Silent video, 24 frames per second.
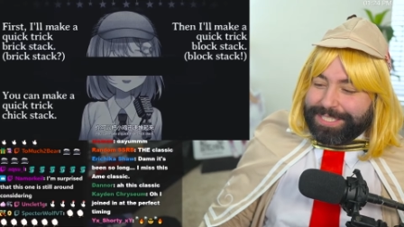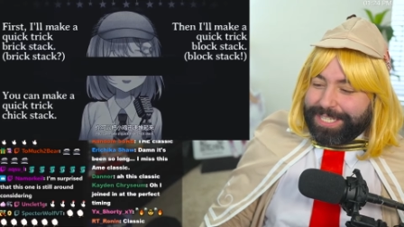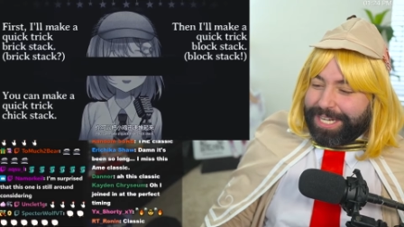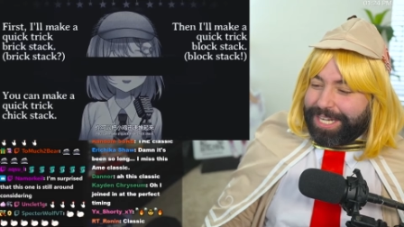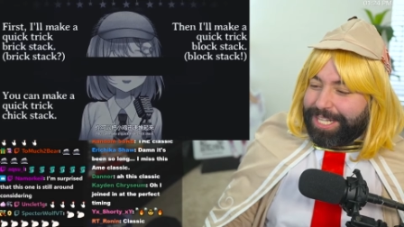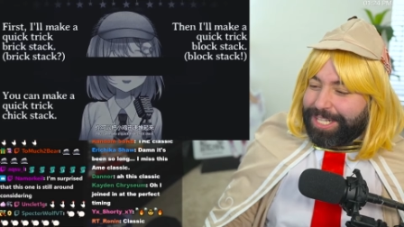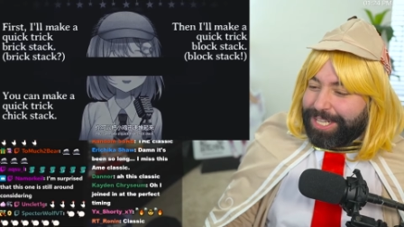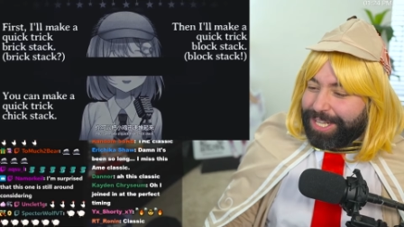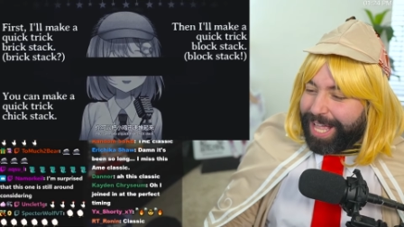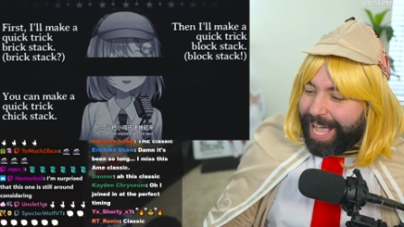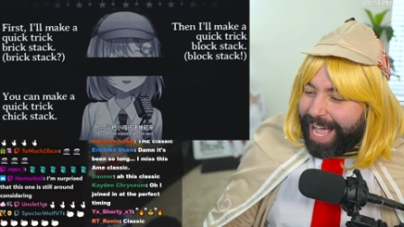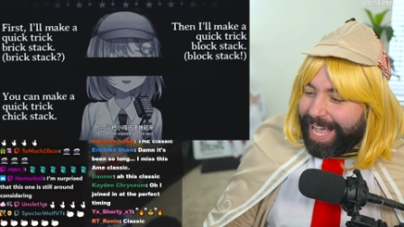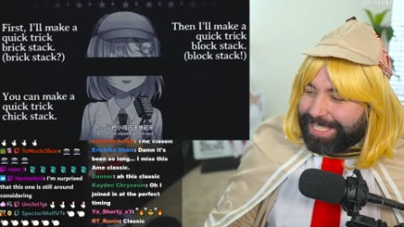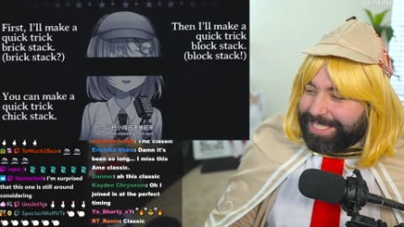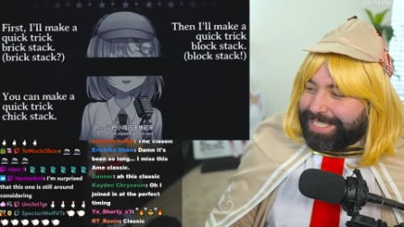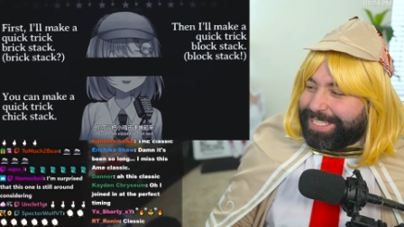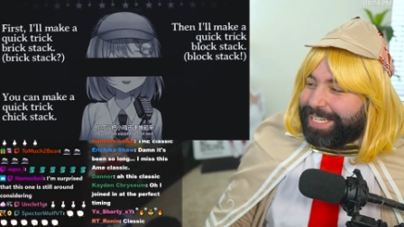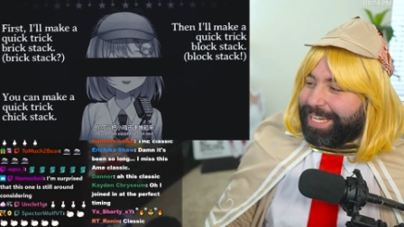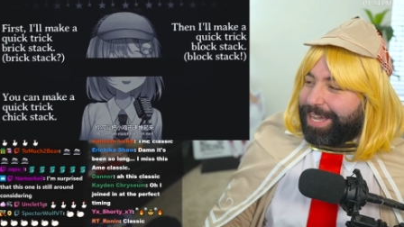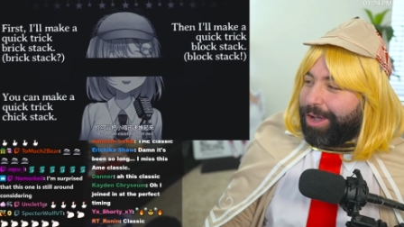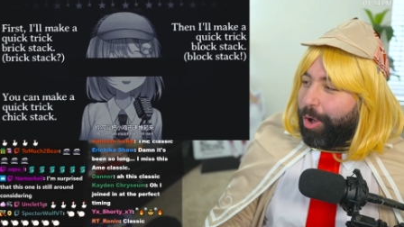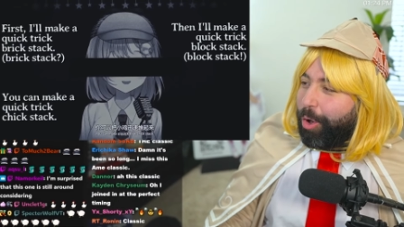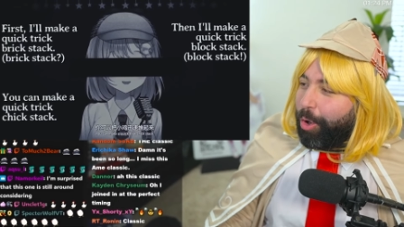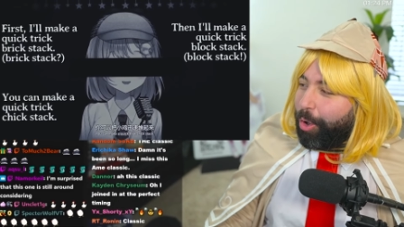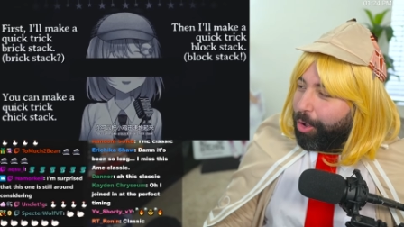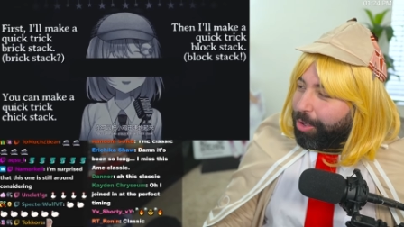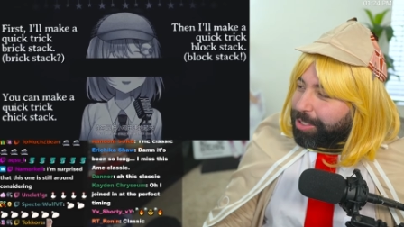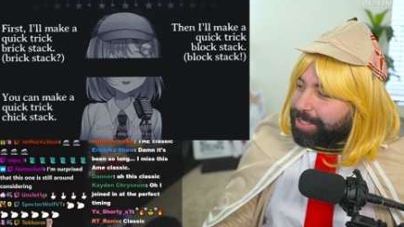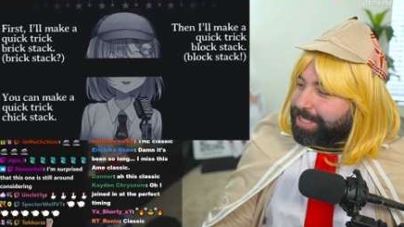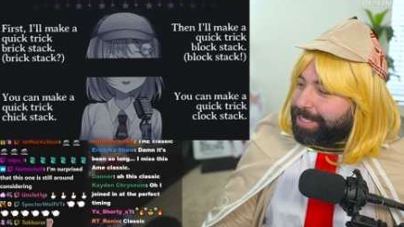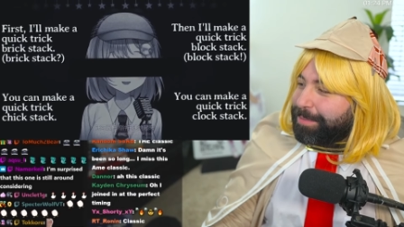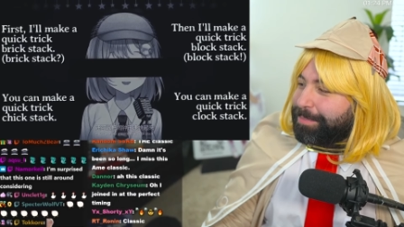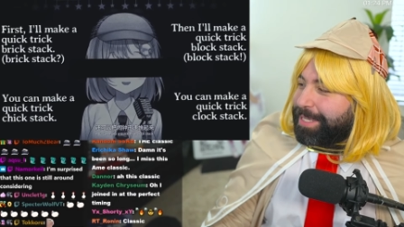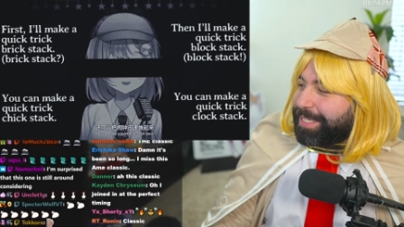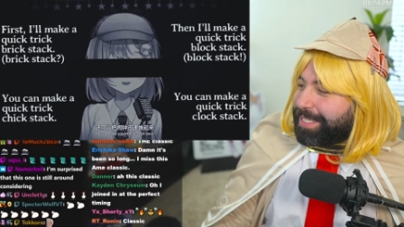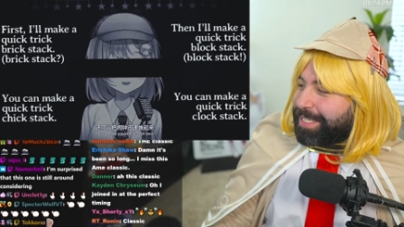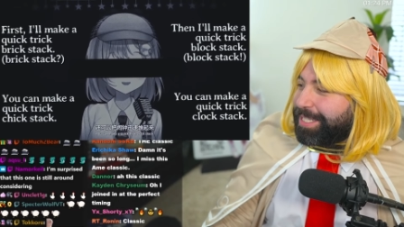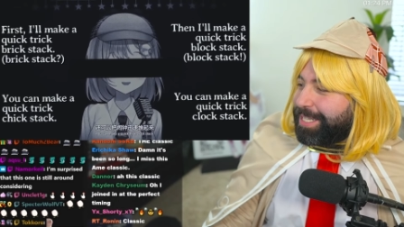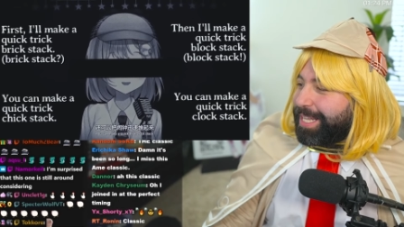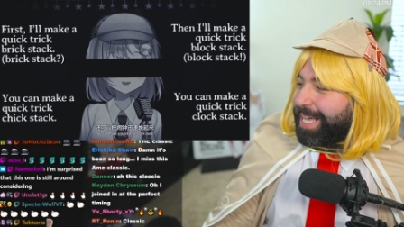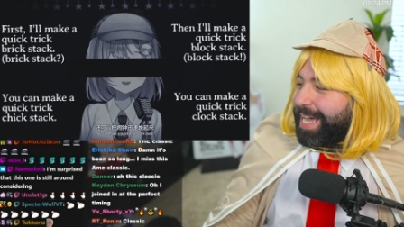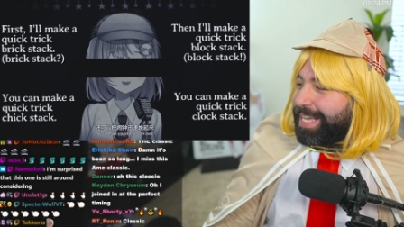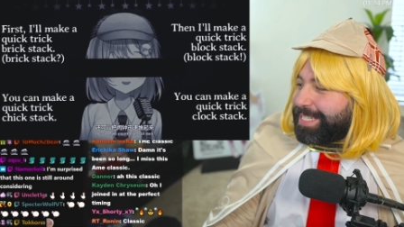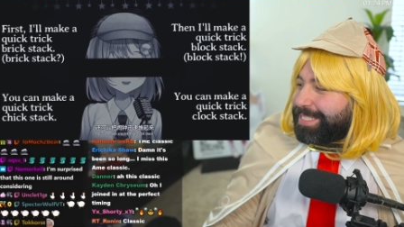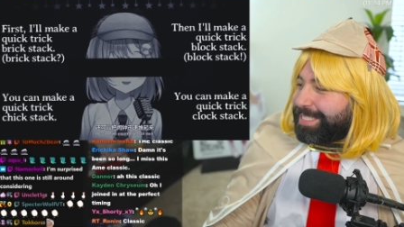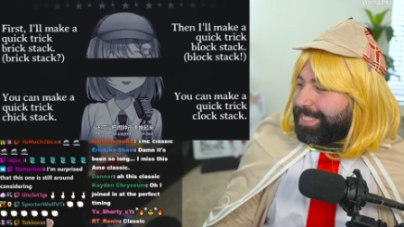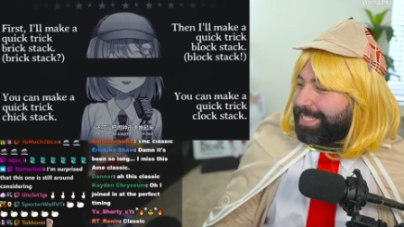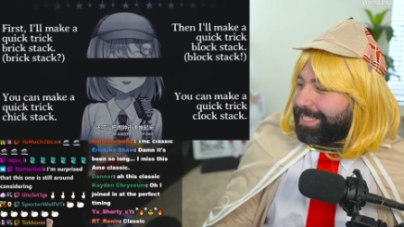a classic. Ultimate
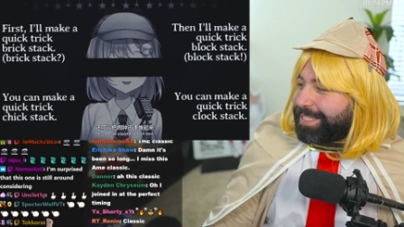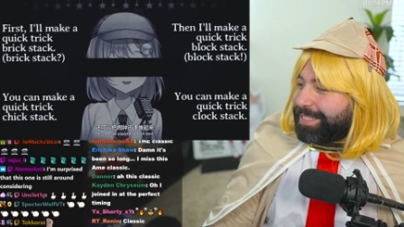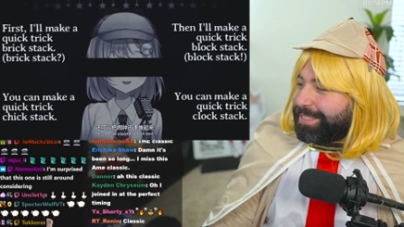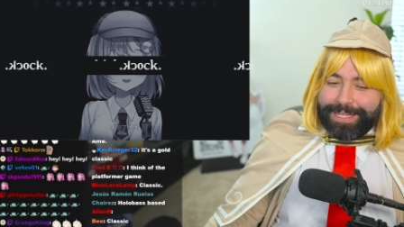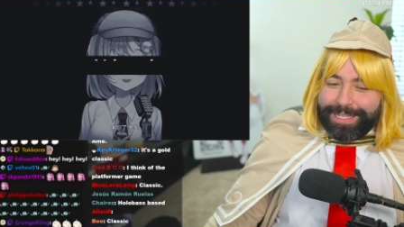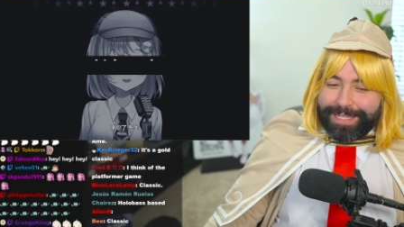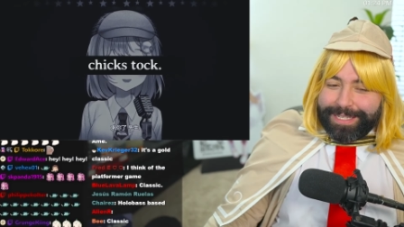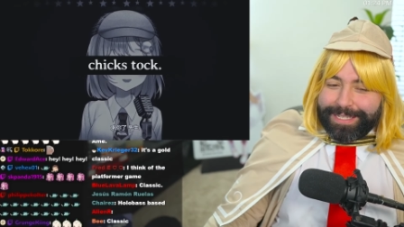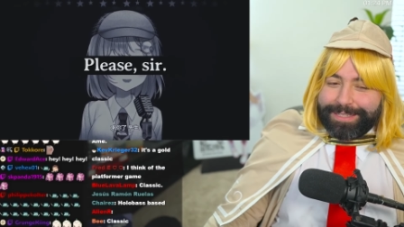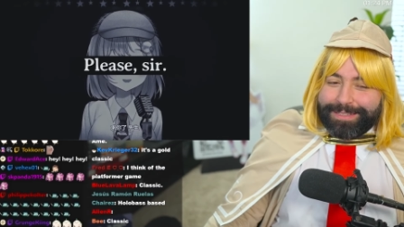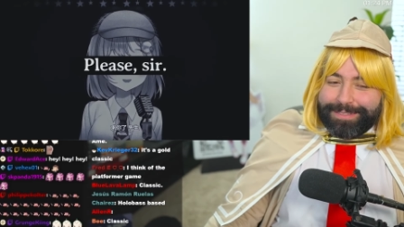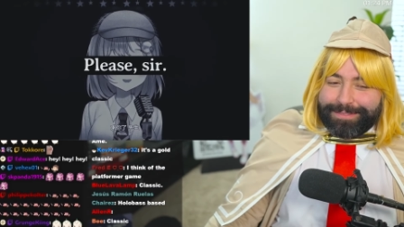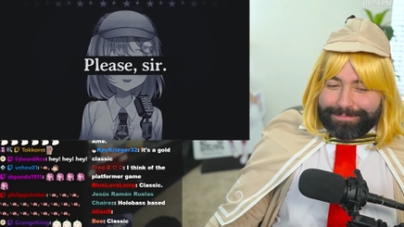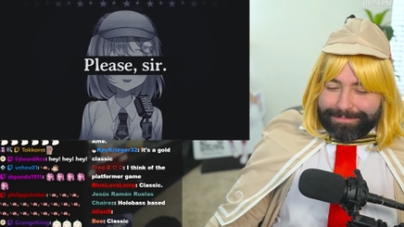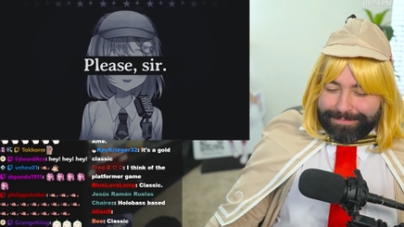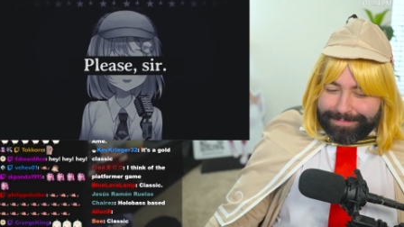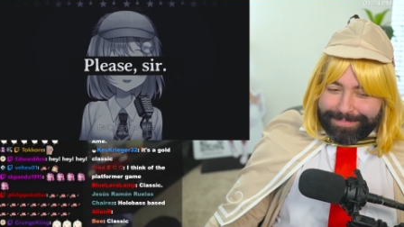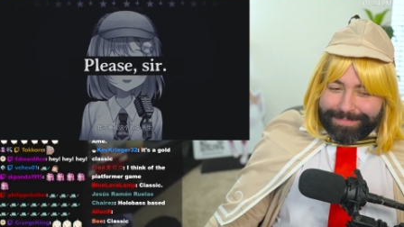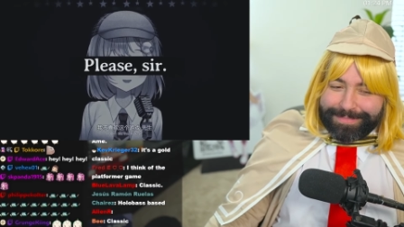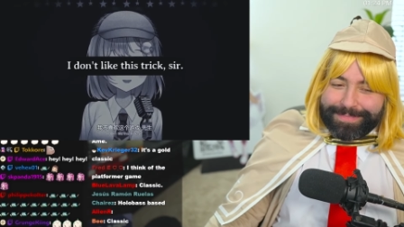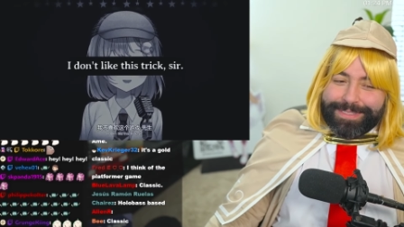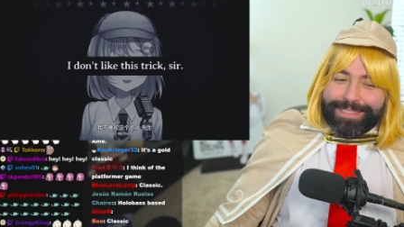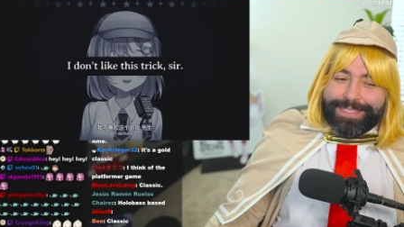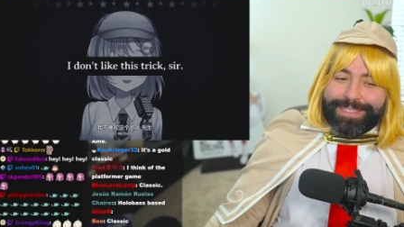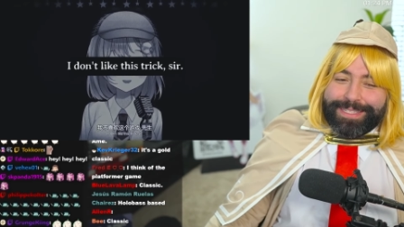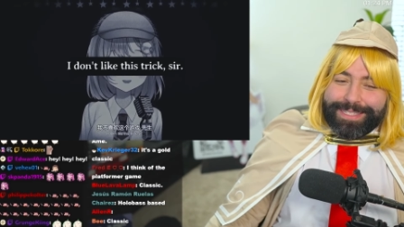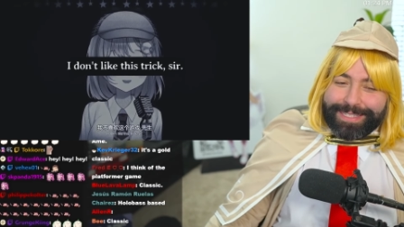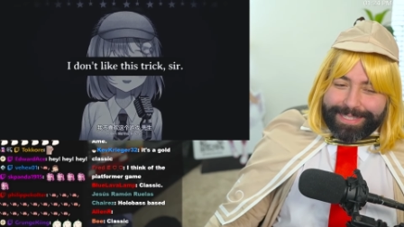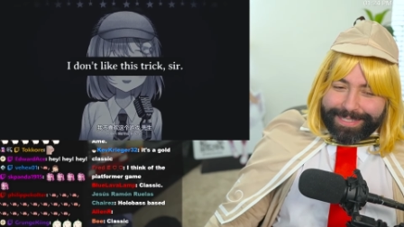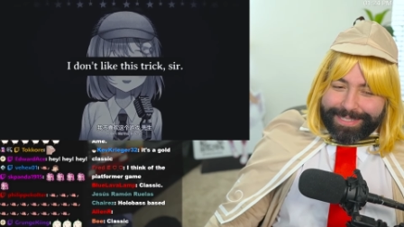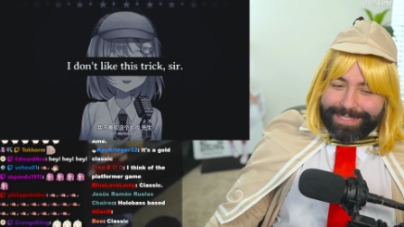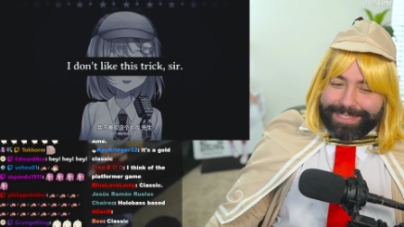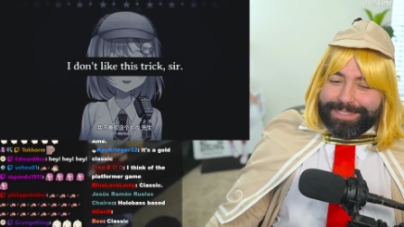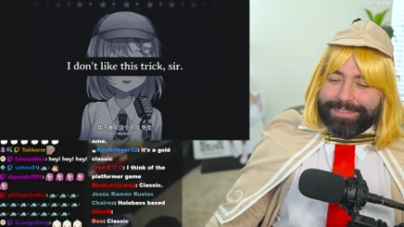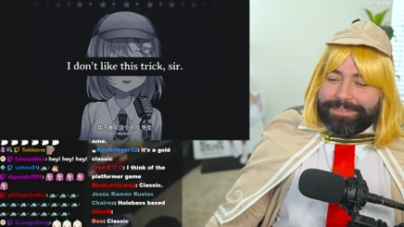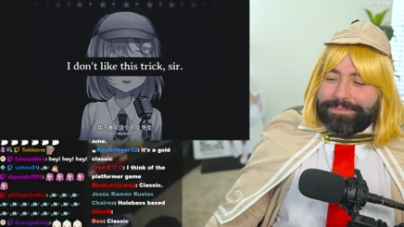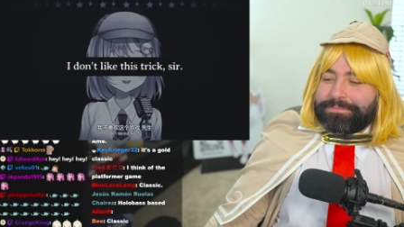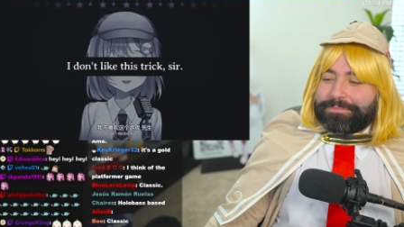classic. sir, I don't like this